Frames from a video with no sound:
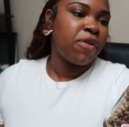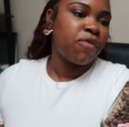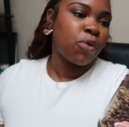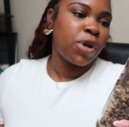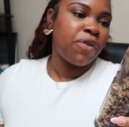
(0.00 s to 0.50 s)

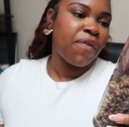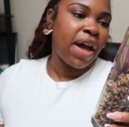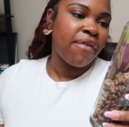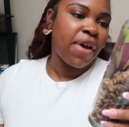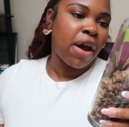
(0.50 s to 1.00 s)
of three to
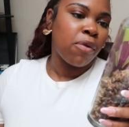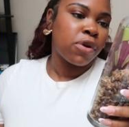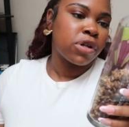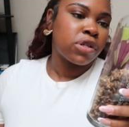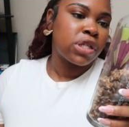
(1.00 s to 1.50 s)
five
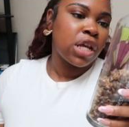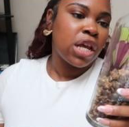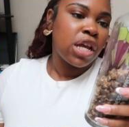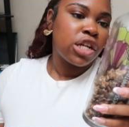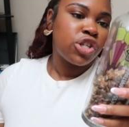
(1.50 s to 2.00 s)
hours.
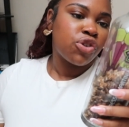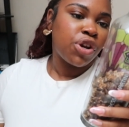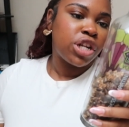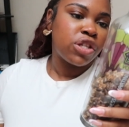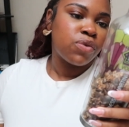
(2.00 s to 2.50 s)

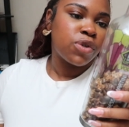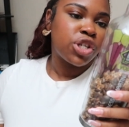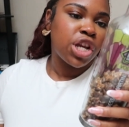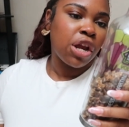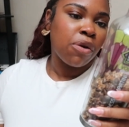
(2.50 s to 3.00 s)
Strain into a
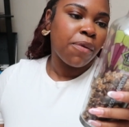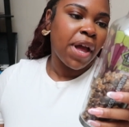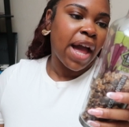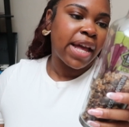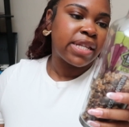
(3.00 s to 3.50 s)
shaker
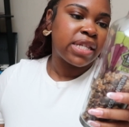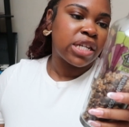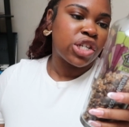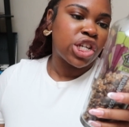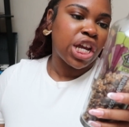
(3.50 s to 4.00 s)
with ice
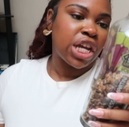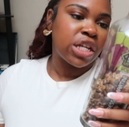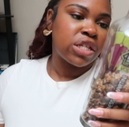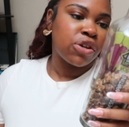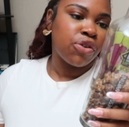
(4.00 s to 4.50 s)
and
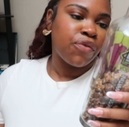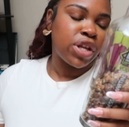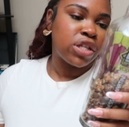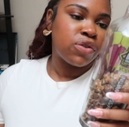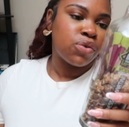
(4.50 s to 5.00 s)
shake. Serve
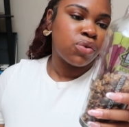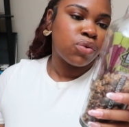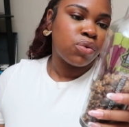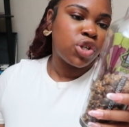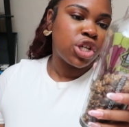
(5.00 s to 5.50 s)

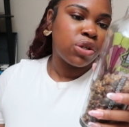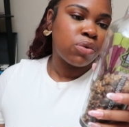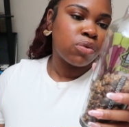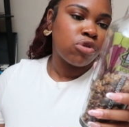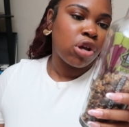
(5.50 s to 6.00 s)
into
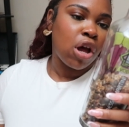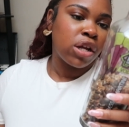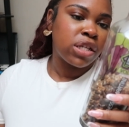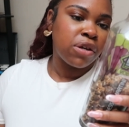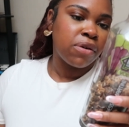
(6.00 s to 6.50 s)
chilled
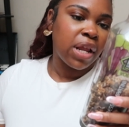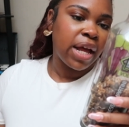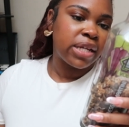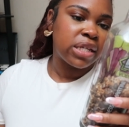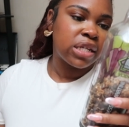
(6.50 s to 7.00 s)
cocktail
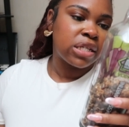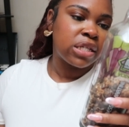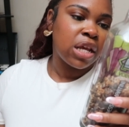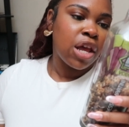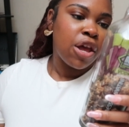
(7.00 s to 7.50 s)
glasses.
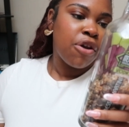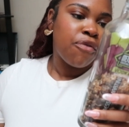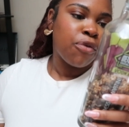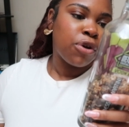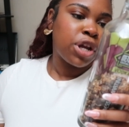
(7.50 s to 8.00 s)

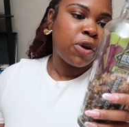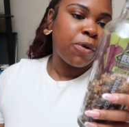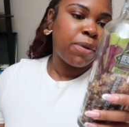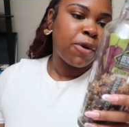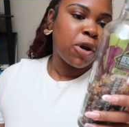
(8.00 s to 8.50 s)
For a
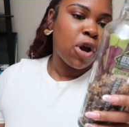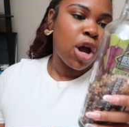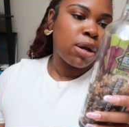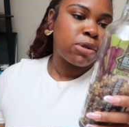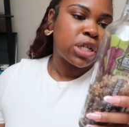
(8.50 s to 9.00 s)
creamier
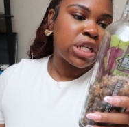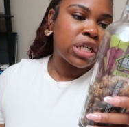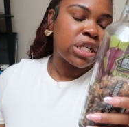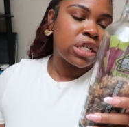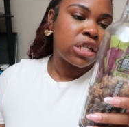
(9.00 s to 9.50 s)

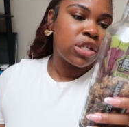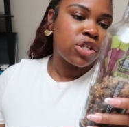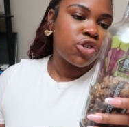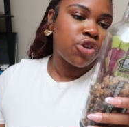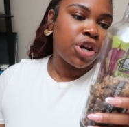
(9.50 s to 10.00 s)
option,
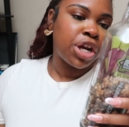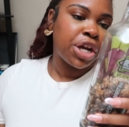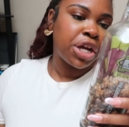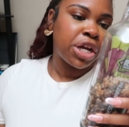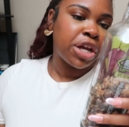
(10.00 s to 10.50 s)

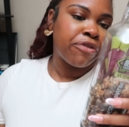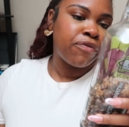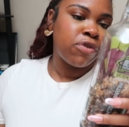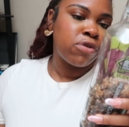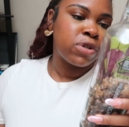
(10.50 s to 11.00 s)
strain
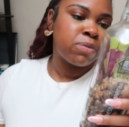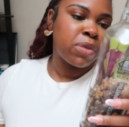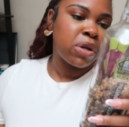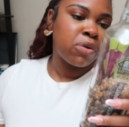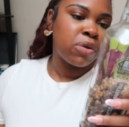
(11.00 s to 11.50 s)
infused
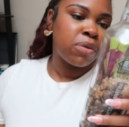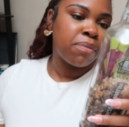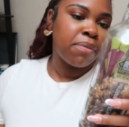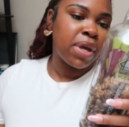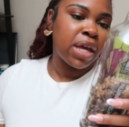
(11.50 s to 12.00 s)
milk,
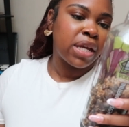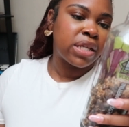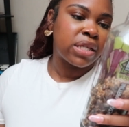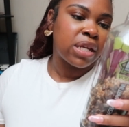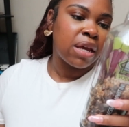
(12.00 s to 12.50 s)

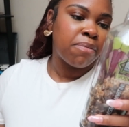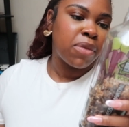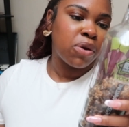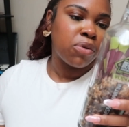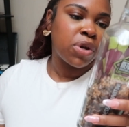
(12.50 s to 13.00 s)
mix, and
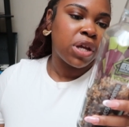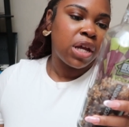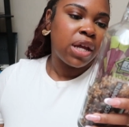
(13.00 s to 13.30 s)
milk